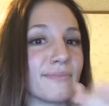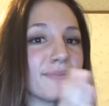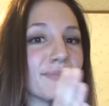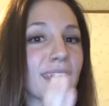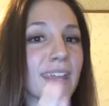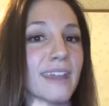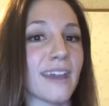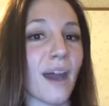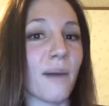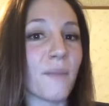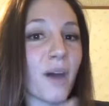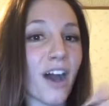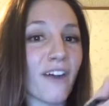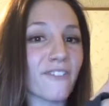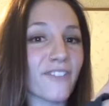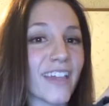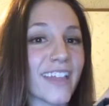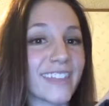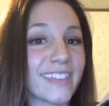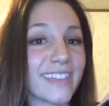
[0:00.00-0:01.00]
they come
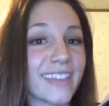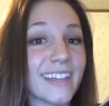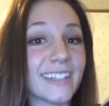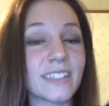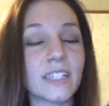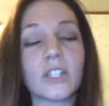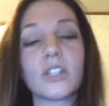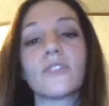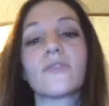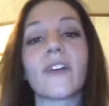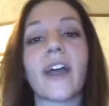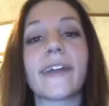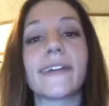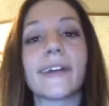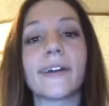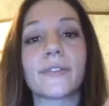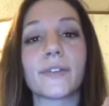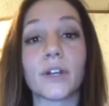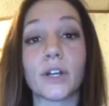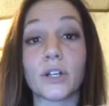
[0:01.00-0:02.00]
off like this, and you find
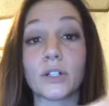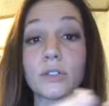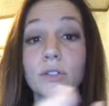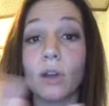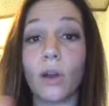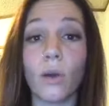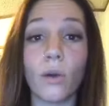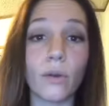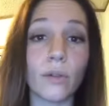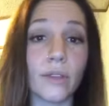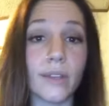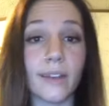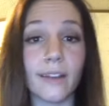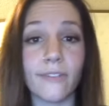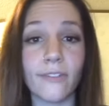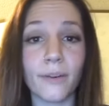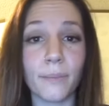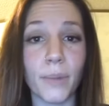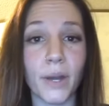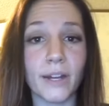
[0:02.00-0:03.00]
out they're a totally
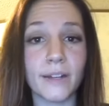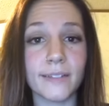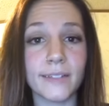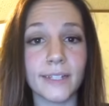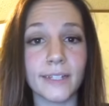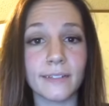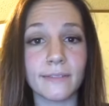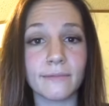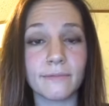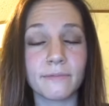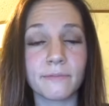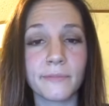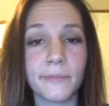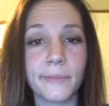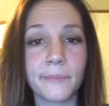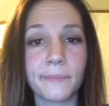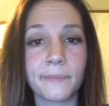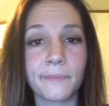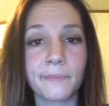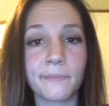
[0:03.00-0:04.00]
different person
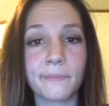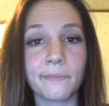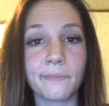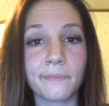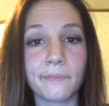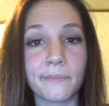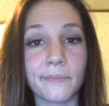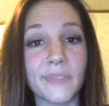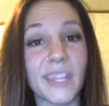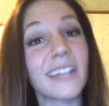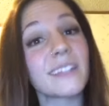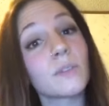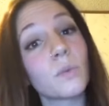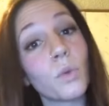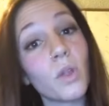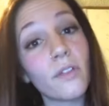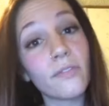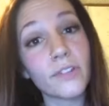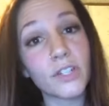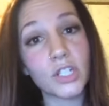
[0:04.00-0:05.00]
that's a
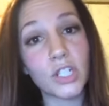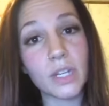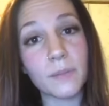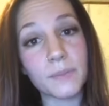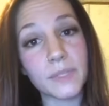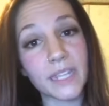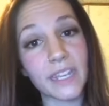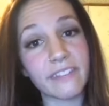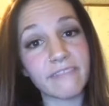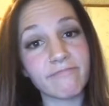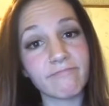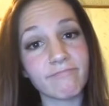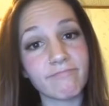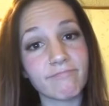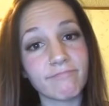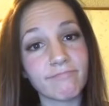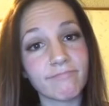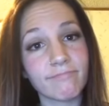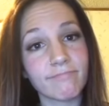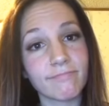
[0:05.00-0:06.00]
wolf in sheepskin.
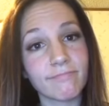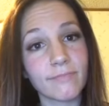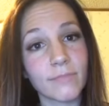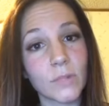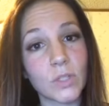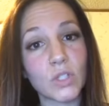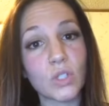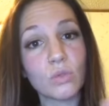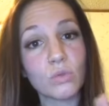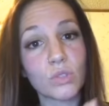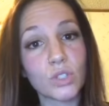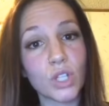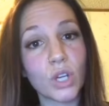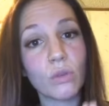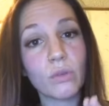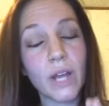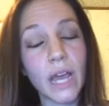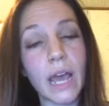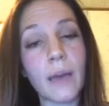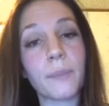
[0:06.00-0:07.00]
So
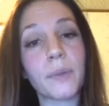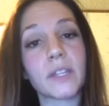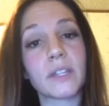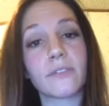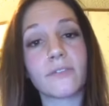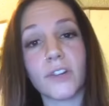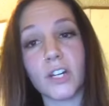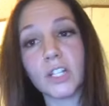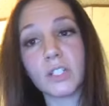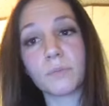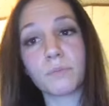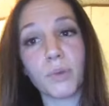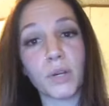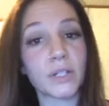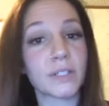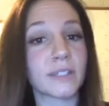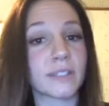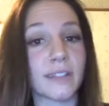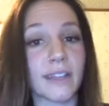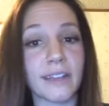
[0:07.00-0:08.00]
don't hop on the first
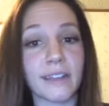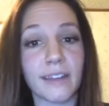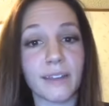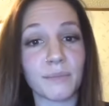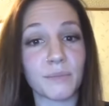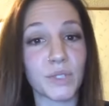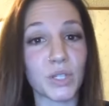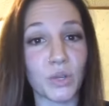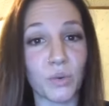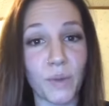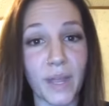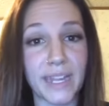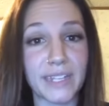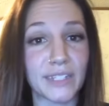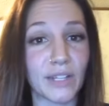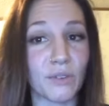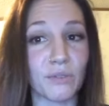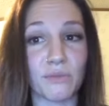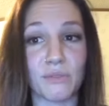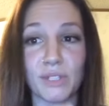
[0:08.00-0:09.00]
person that comes your way.
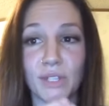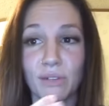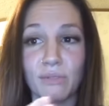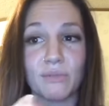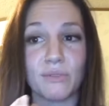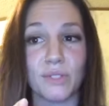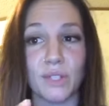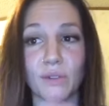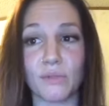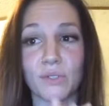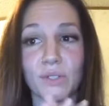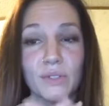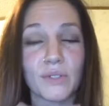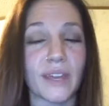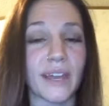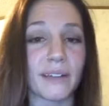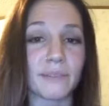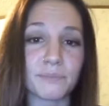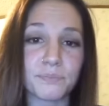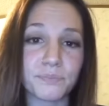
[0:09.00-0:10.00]
Don't don't don't do
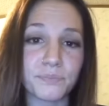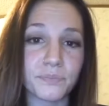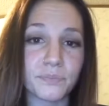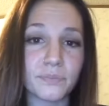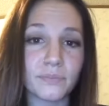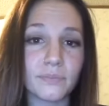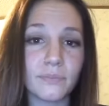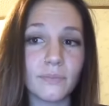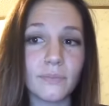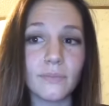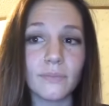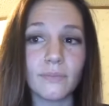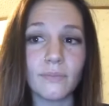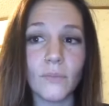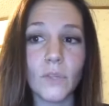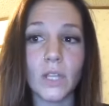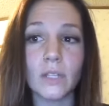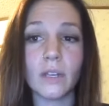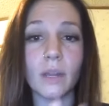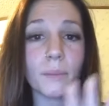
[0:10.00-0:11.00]
that.
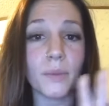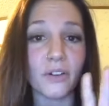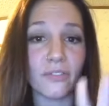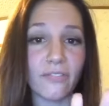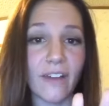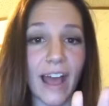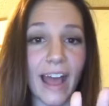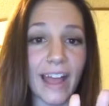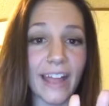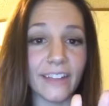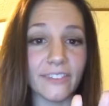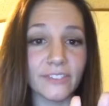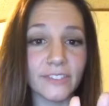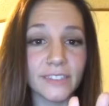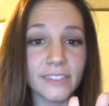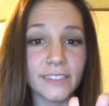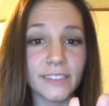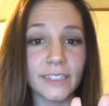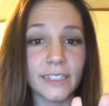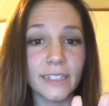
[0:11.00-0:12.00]
Number 5,
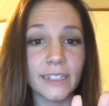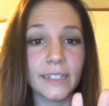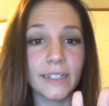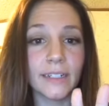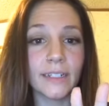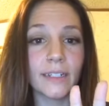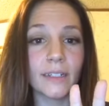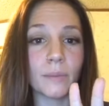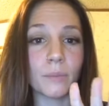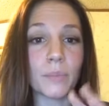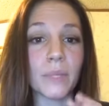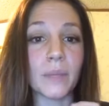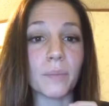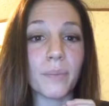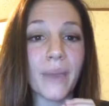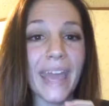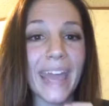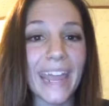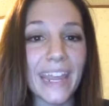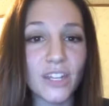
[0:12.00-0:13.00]
be
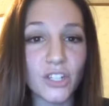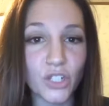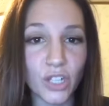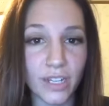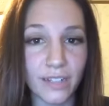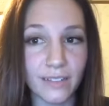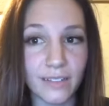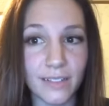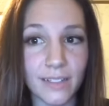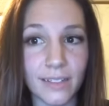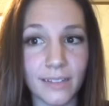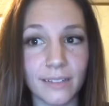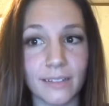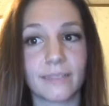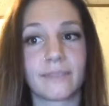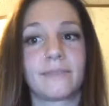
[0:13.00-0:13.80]
patient